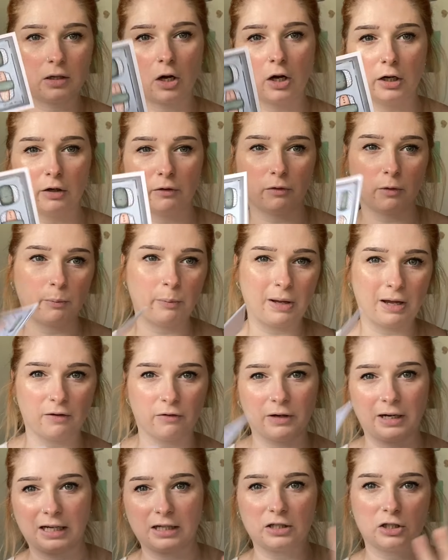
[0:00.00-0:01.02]
kind of a bit
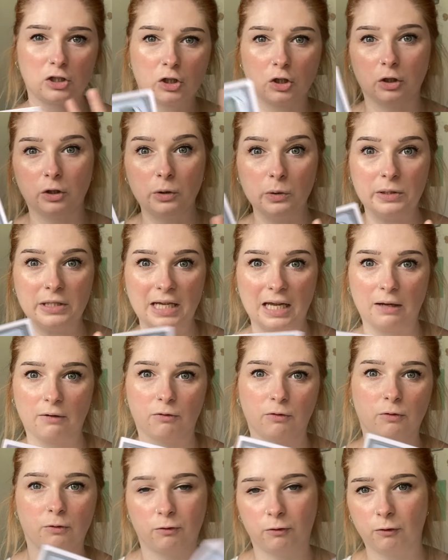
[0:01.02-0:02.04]
of an
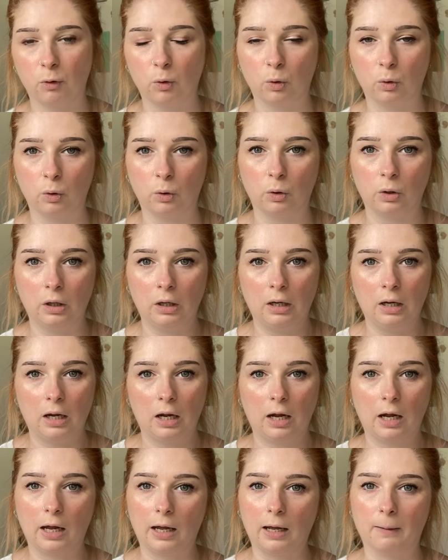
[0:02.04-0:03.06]
exclusive for
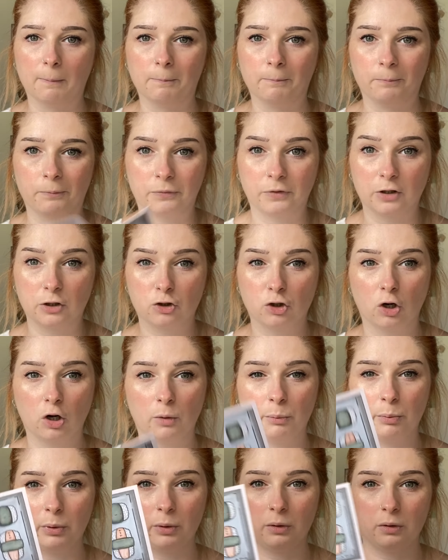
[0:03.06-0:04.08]
um, the
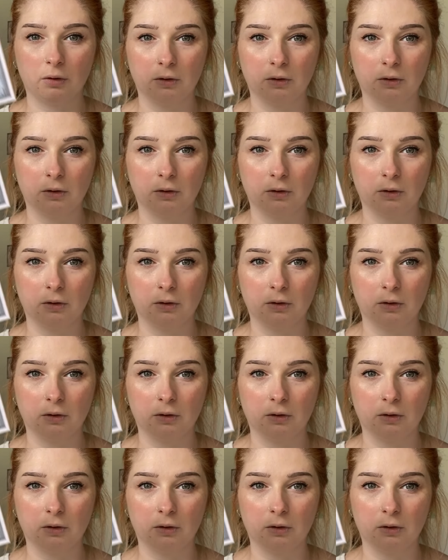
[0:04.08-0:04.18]
shop.